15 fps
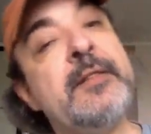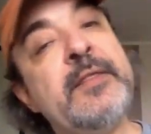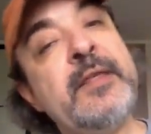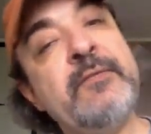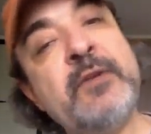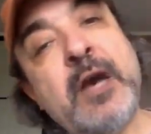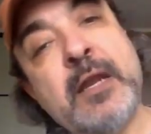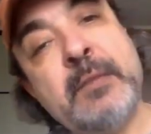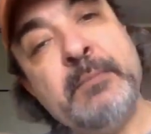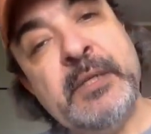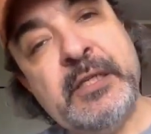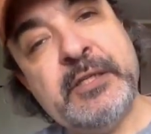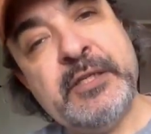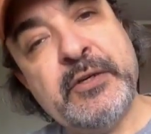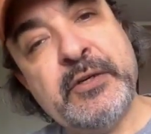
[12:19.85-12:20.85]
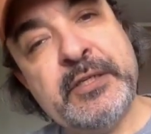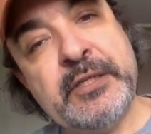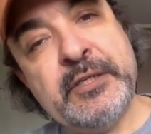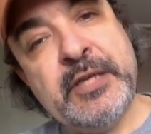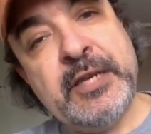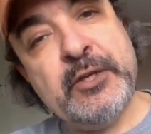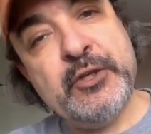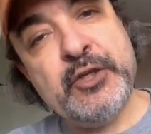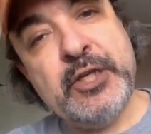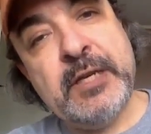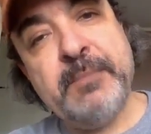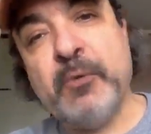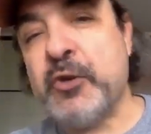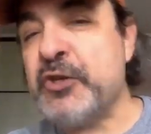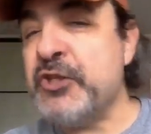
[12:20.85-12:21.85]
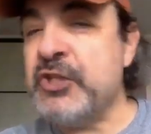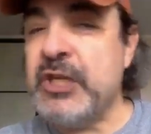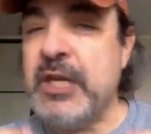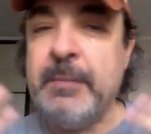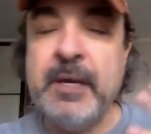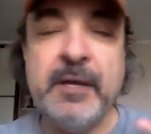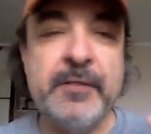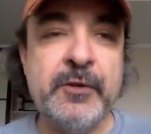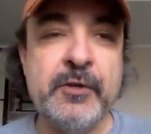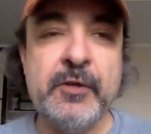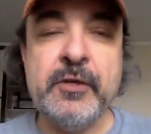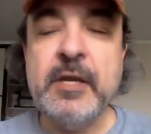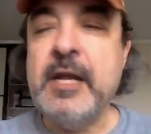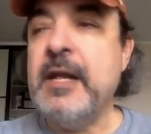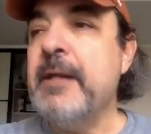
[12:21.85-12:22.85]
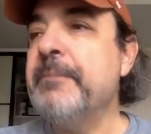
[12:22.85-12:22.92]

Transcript: They've got a military dictatorship or some other